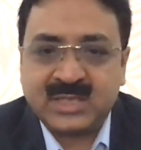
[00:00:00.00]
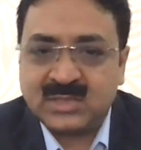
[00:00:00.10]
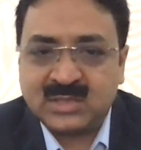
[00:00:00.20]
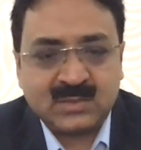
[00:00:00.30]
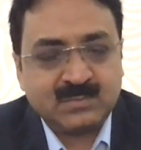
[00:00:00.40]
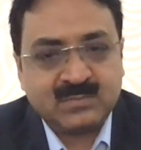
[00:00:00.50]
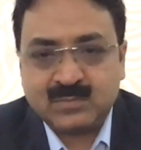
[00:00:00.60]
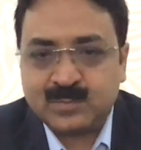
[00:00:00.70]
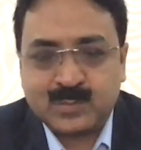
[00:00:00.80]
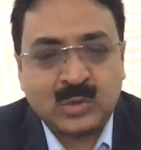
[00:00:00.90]
and uh,
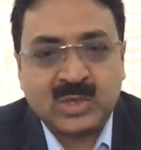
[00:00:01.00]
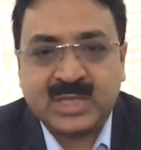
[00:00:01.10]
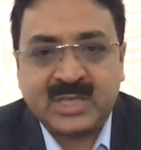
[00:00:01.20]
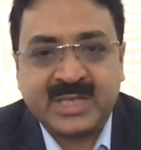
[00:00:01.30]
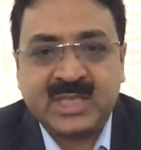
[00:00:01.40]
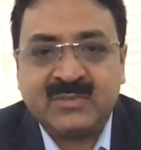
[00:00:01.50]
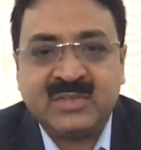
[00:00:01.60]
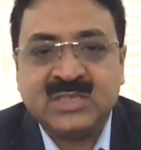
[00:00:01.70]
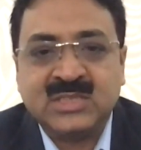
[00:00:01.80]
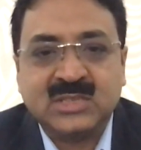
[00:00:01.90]
product like
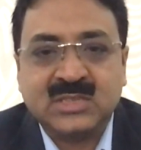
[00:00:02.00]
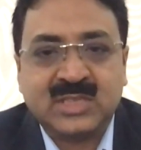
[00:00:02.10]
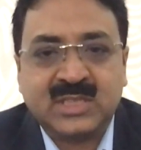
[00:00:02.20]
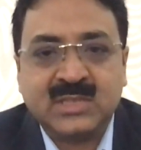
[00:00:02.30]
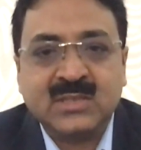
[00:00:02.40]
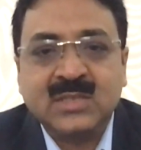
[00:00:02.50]
Avengers and